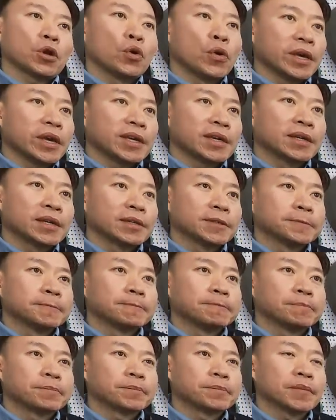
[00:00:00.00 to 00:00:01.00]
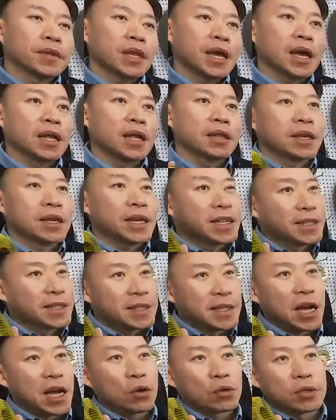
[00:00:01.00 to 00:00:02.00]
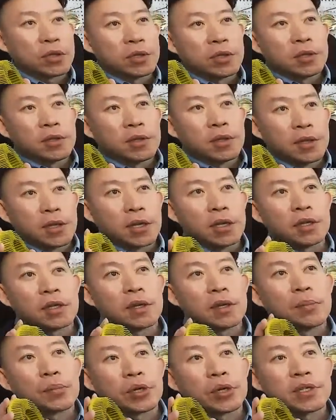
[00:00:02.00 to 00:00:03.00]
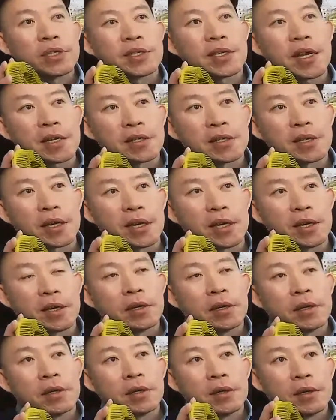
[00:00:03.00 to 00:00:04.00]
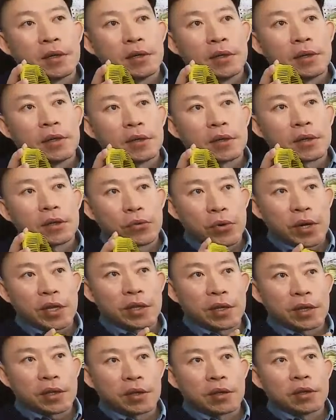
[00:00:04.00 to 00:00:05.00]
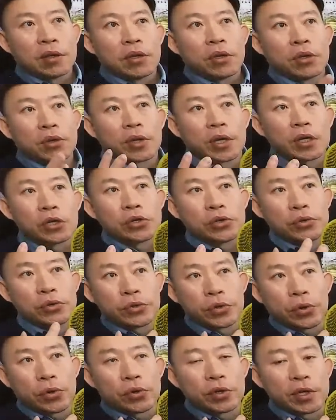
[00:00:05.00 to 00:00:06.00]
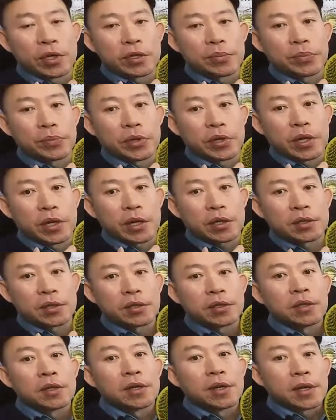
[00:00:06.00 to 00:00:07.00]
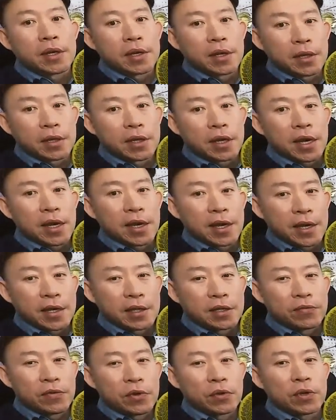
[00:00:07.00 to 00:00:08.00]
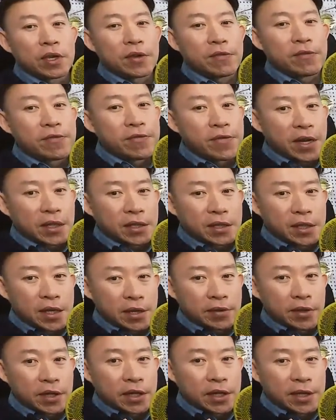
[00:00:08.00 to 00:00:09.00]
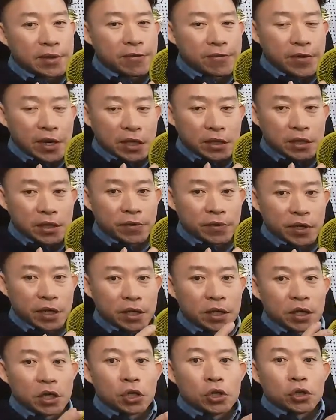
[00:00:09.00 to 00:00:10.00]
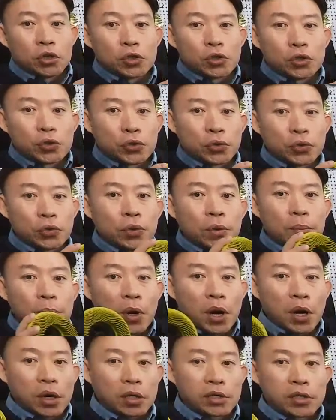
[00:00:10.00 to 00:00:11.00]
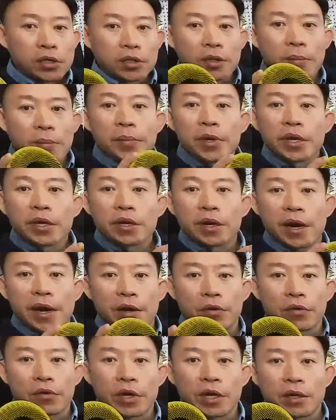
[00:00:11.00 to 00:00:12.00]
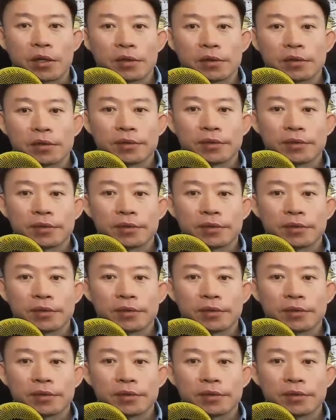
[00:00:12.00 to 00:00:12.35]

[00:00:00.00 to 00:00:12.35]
quick and it's not need precisely grinding, you can choose all this product and it will effectively to polish in the bigger area.